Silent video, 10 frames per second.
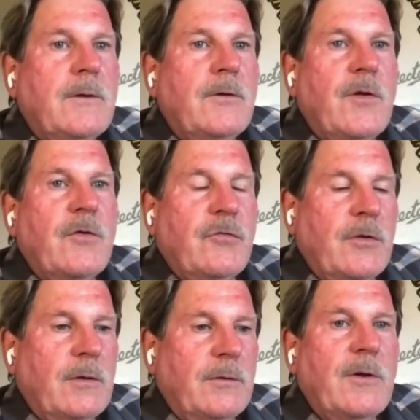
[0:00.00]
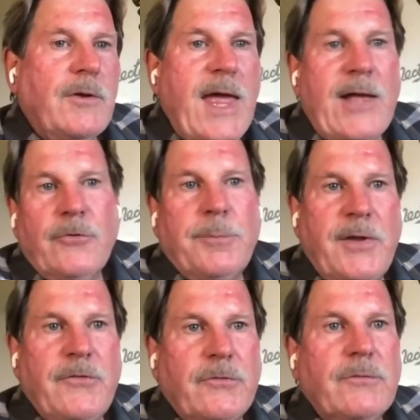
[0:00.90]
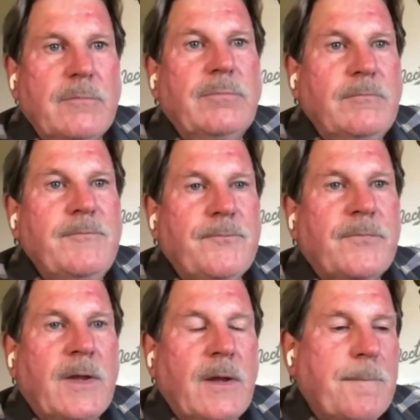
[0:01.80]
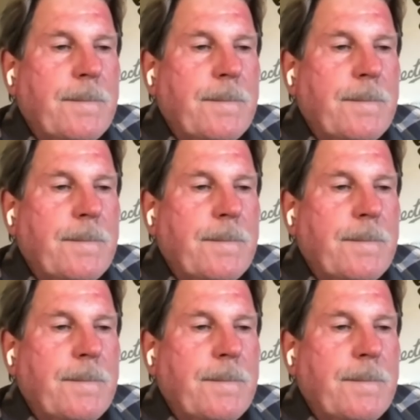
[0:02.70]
In a nutshell, on an annual basis. Yeah.